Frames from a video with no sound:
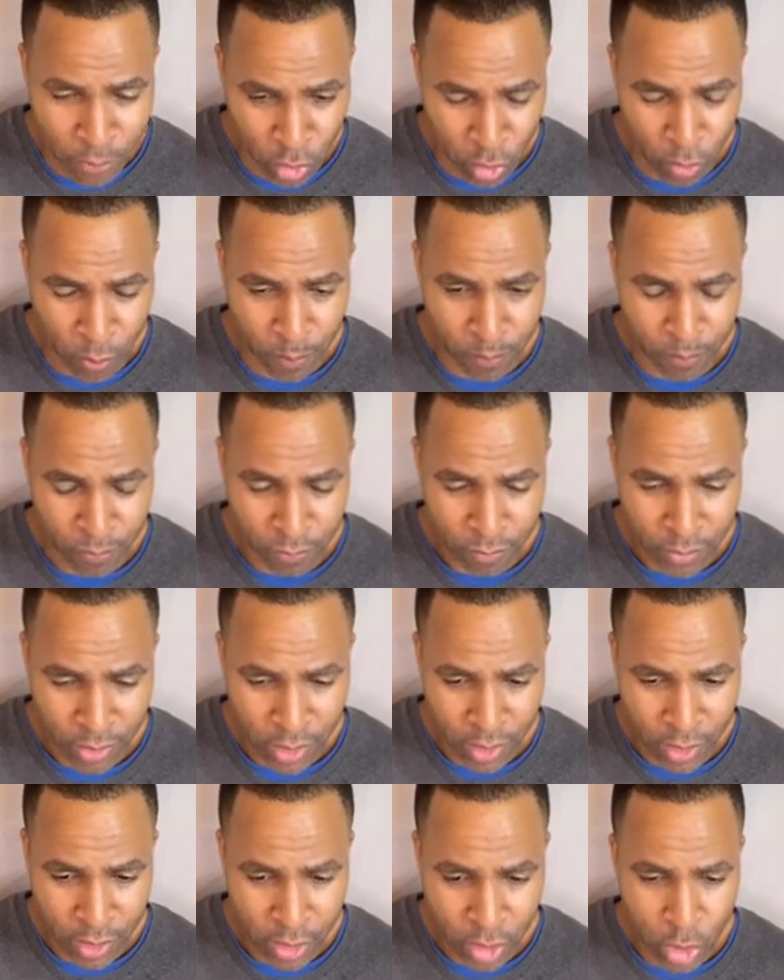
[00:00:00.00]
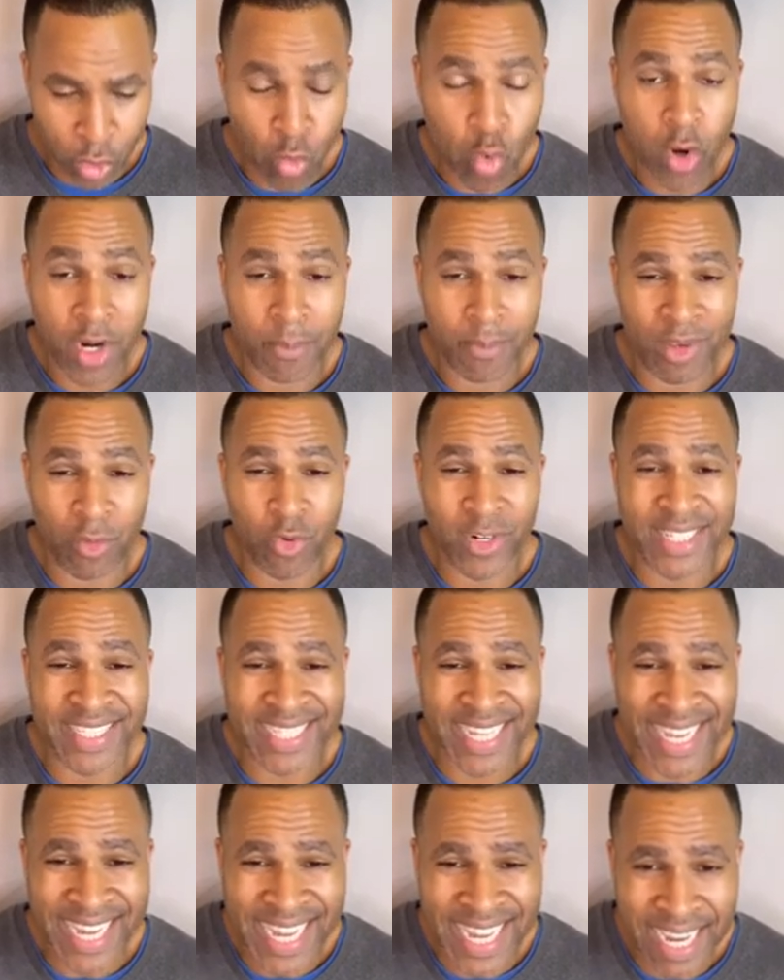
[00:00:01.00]
You want to be redeemed.
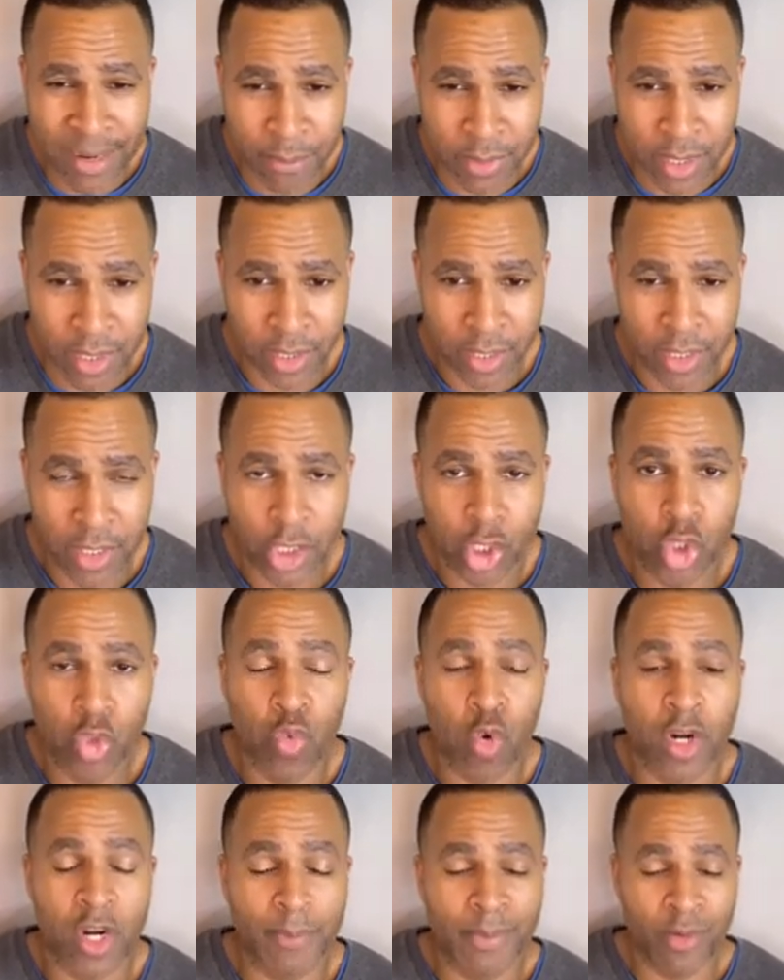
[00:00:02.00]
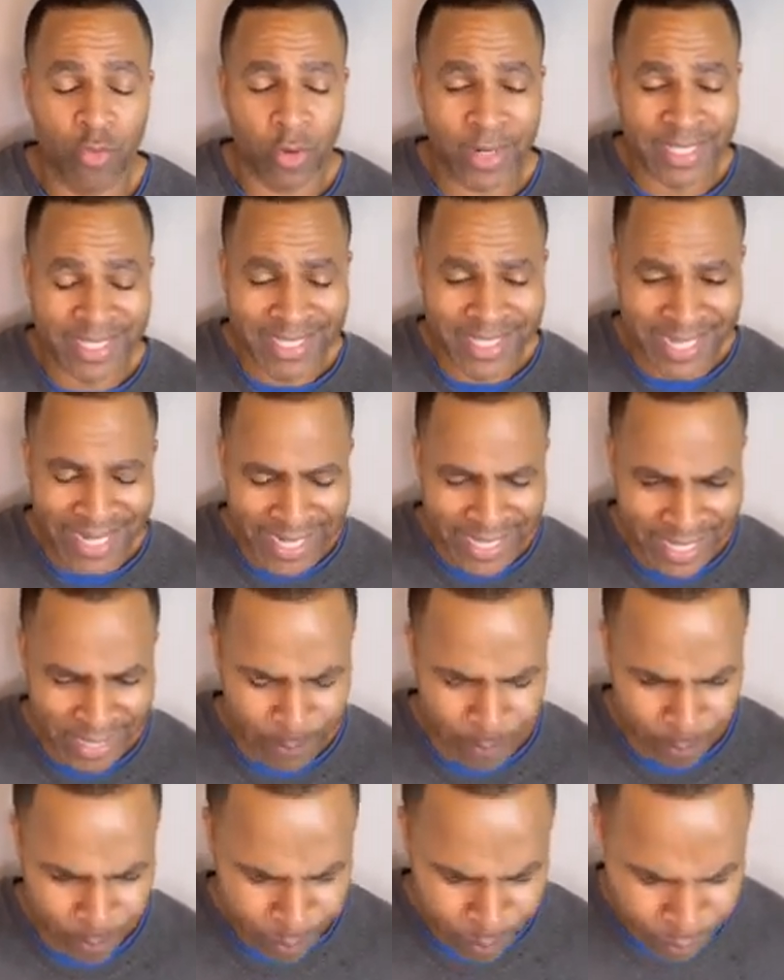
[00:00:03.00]
You want to be redeemed.
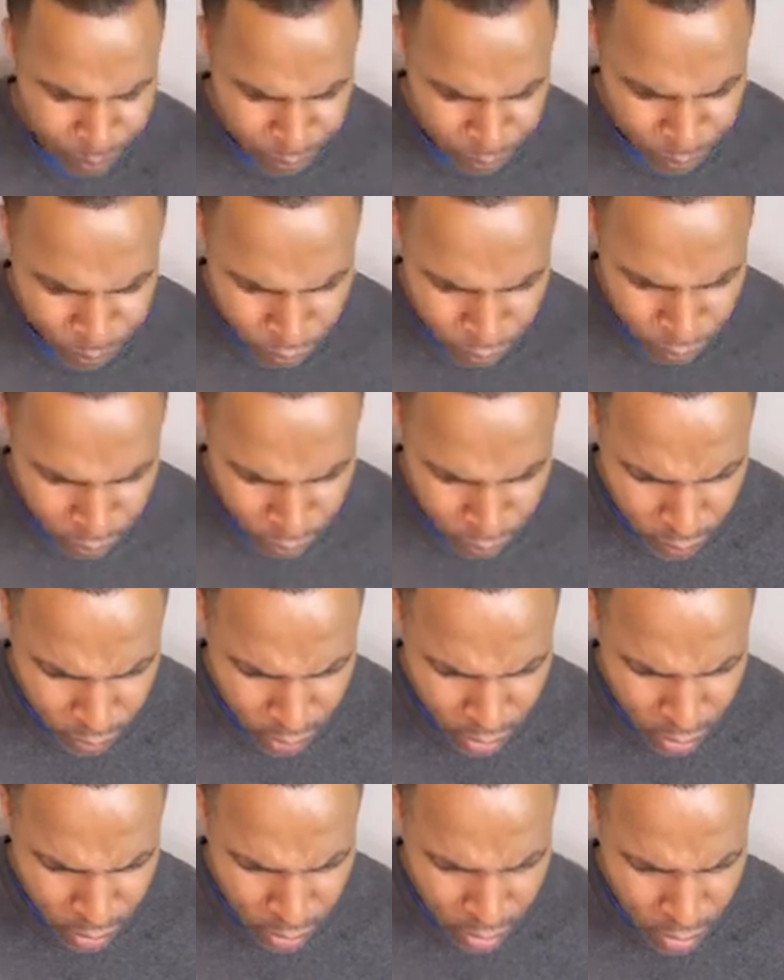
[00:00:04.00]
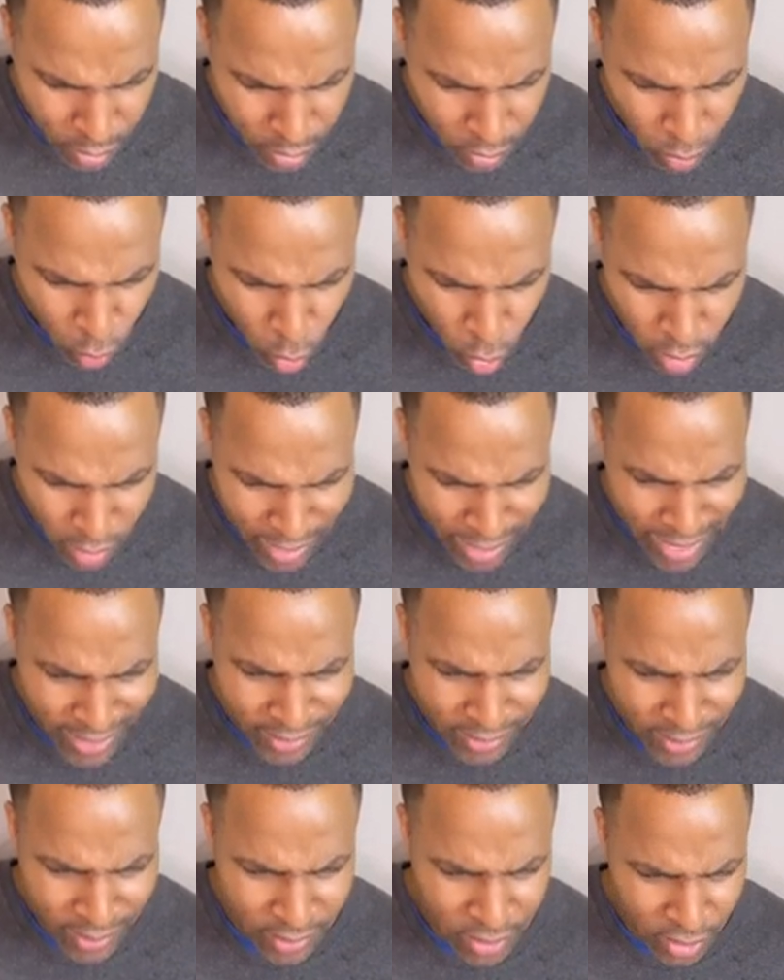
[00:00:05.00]
The Word of God says in Psalm
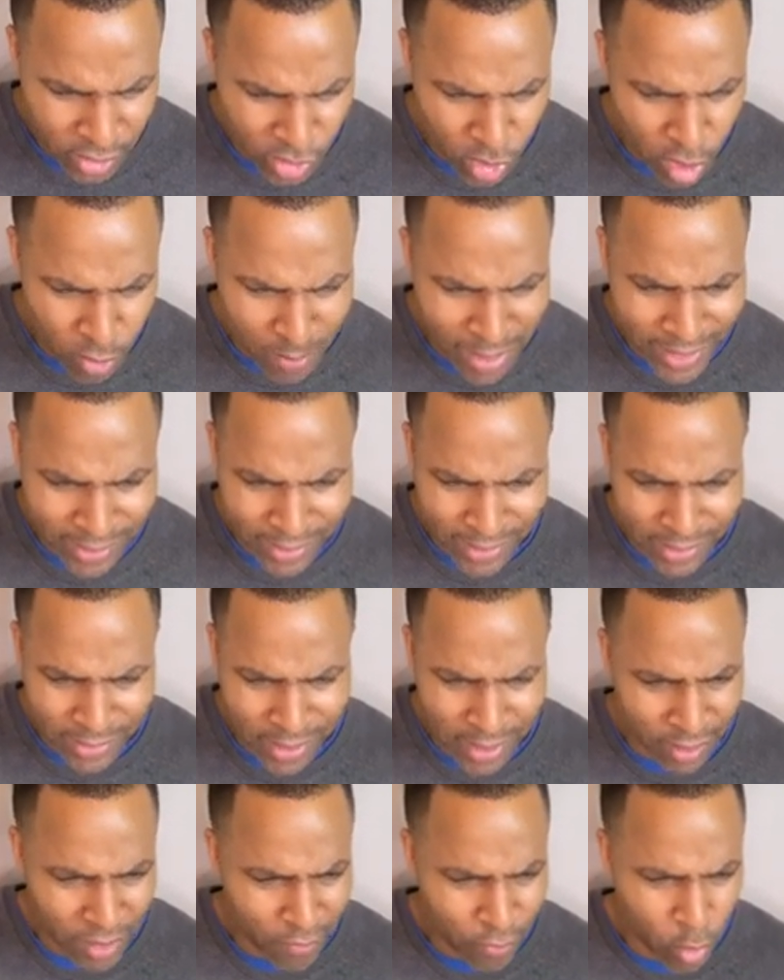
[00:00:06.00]
19, I love quoting this one.